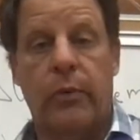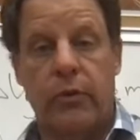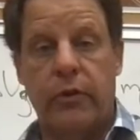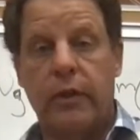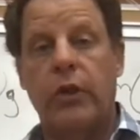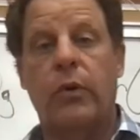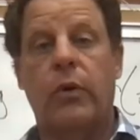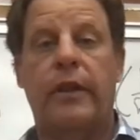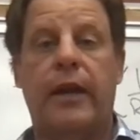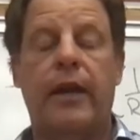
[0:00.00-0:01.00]

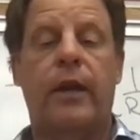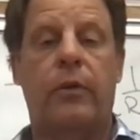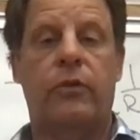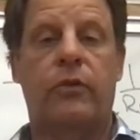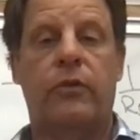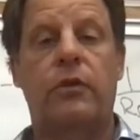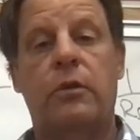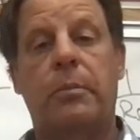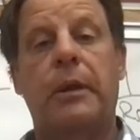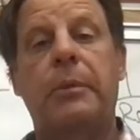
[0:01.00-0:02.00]
that air
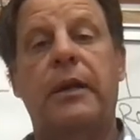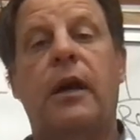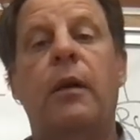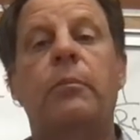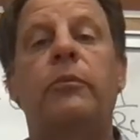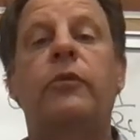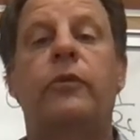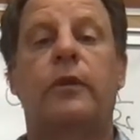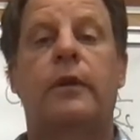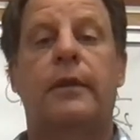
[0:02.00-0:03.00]
resistance, but it
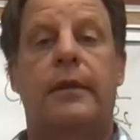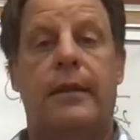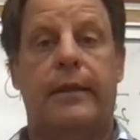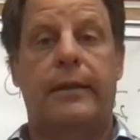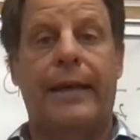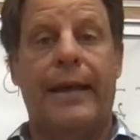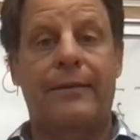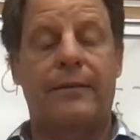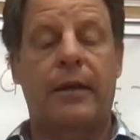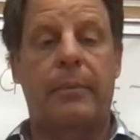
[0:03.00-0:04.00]
becomes
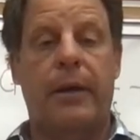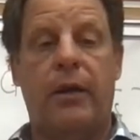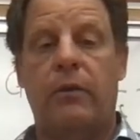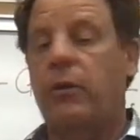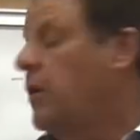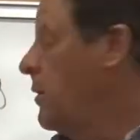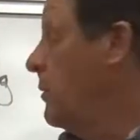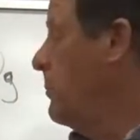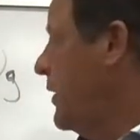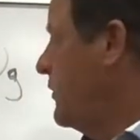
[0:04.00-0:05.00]
less apparent.
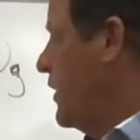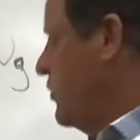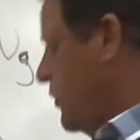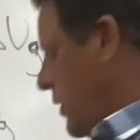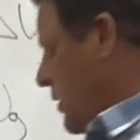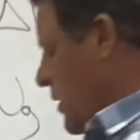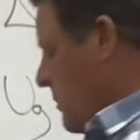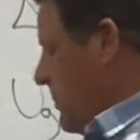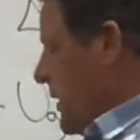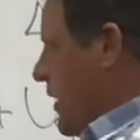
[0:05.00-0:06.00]
But essentially,
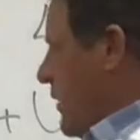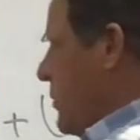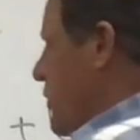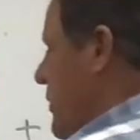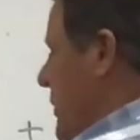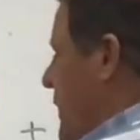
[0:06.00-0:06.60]
because we're doing